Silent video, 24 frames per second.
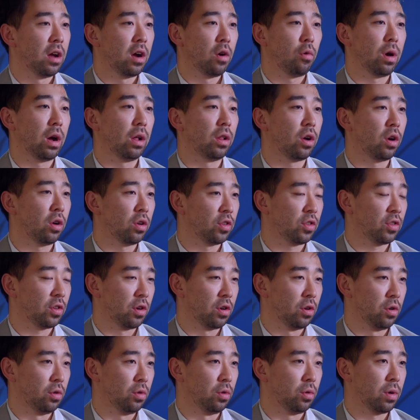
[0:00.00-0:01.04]
while
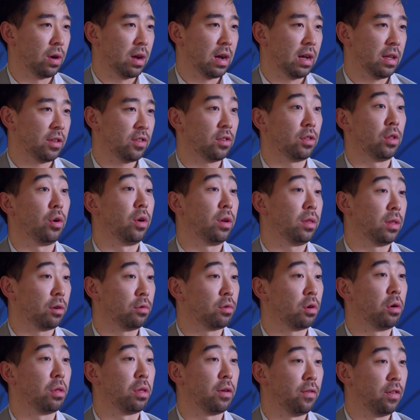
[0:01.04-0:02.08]
also uh, slowing the
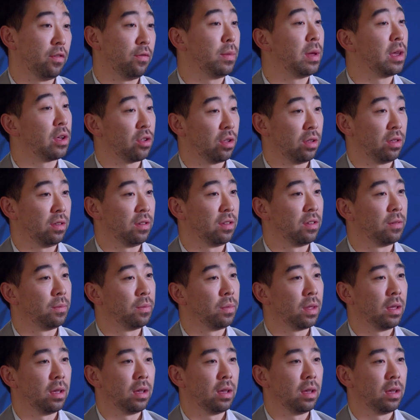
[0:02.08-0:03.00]
growth of emissions.